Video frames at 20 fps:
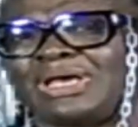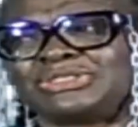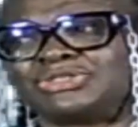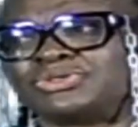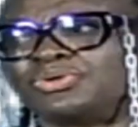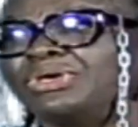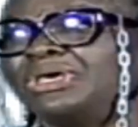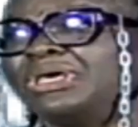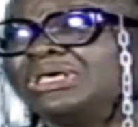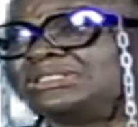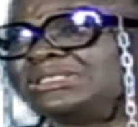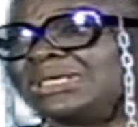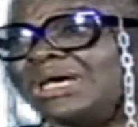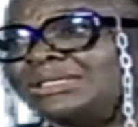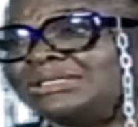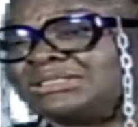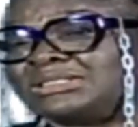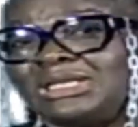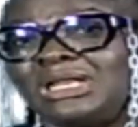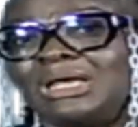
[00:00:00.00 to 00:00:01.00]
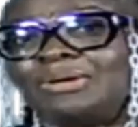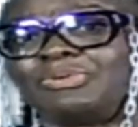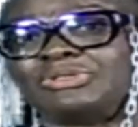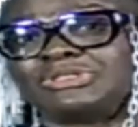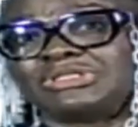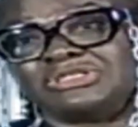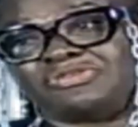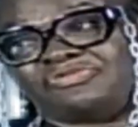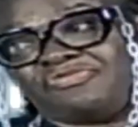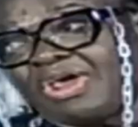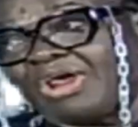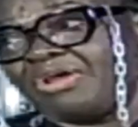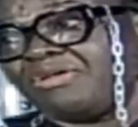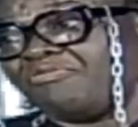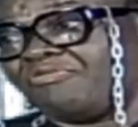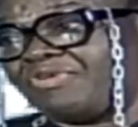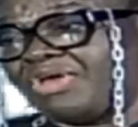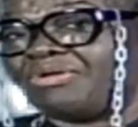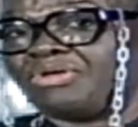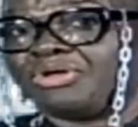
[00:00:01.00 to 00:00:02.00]
So ICSAN syllabus is very,
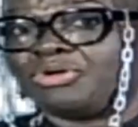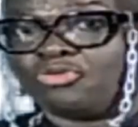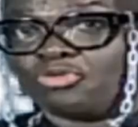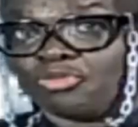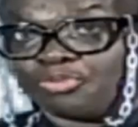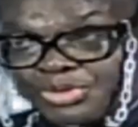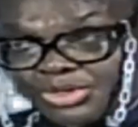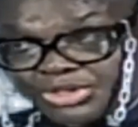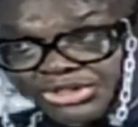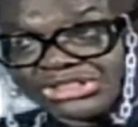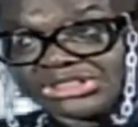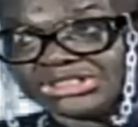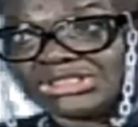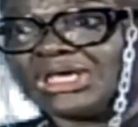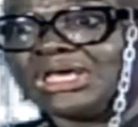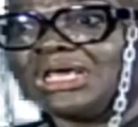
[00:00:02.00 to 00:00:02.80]
very robust,